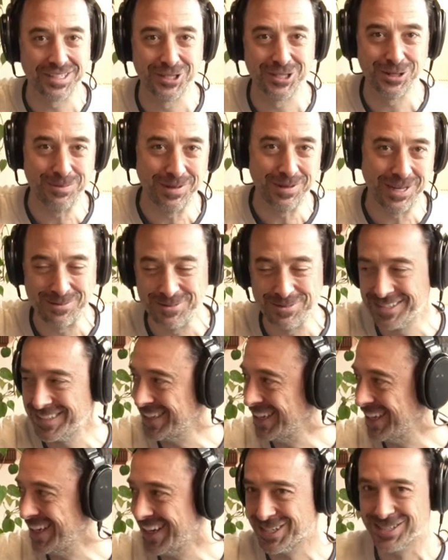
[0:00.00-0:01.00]
and two piano
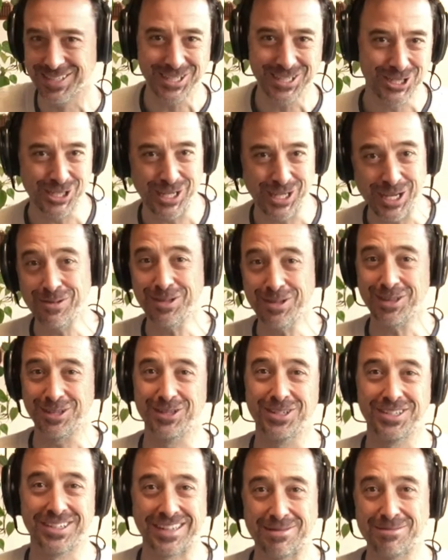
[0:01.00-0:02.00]
music and actually share with
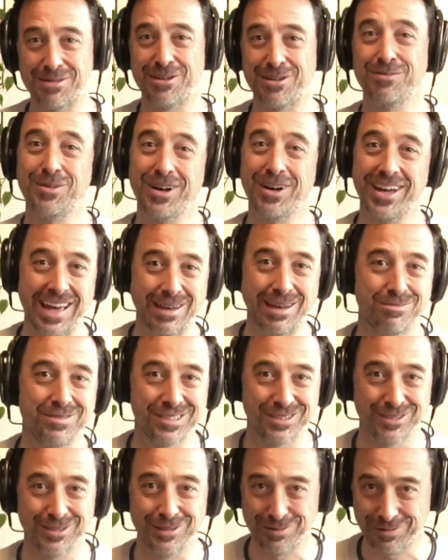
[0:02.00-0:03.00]
you some of my
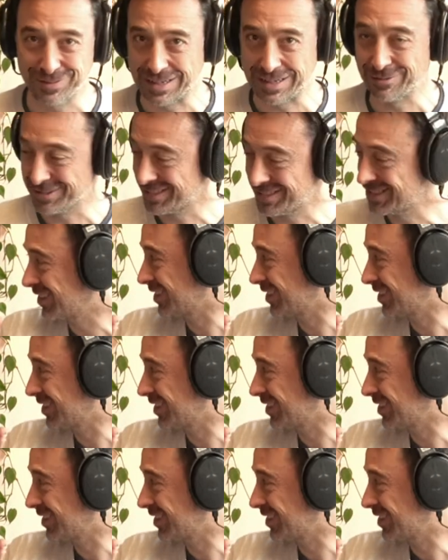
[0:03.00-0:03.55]
absolute favorites.